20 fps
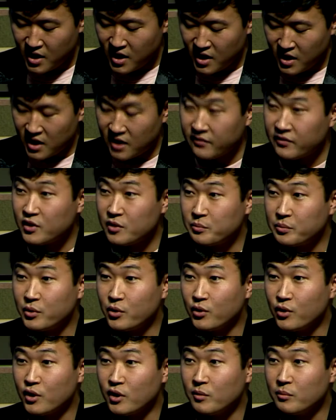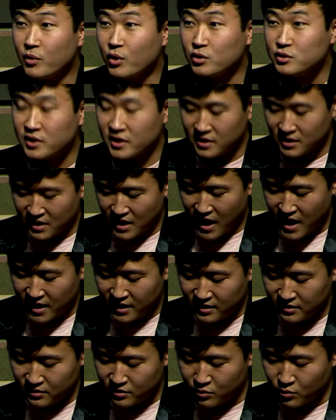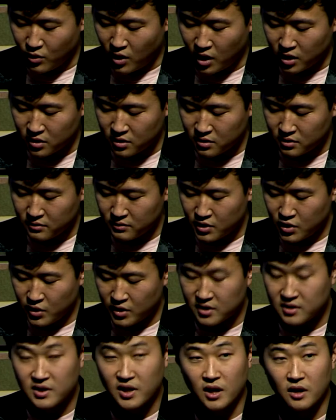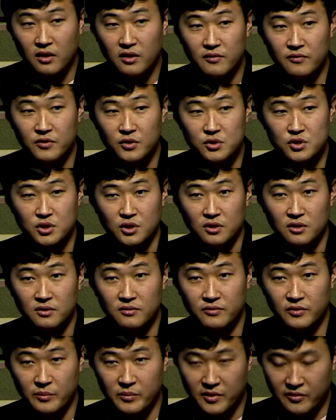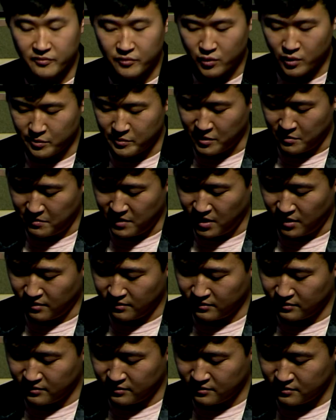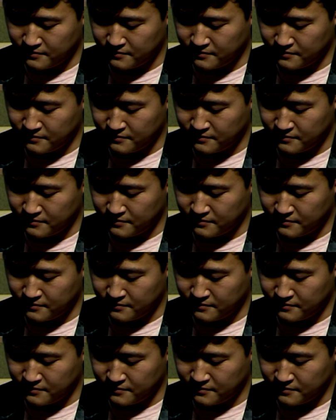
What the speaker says: If you pour molten lead into water, you can tell the future from the form it makes.